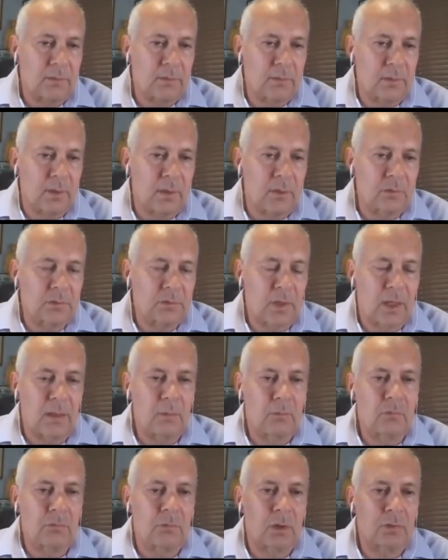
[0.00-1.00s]
understand
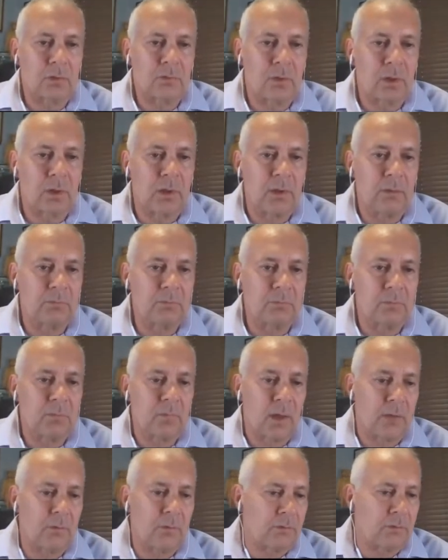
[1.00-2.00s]
them structurally,
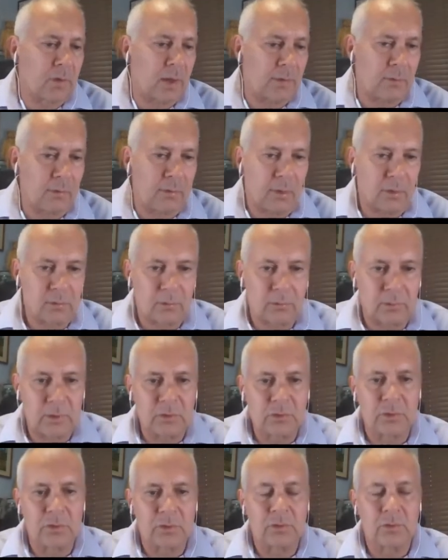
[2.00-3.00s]
understand their
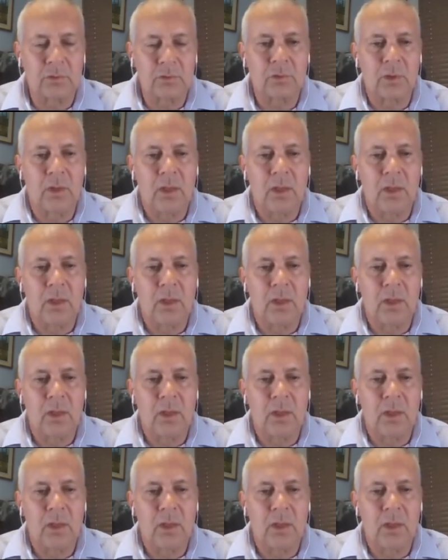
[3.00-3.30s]
alterations,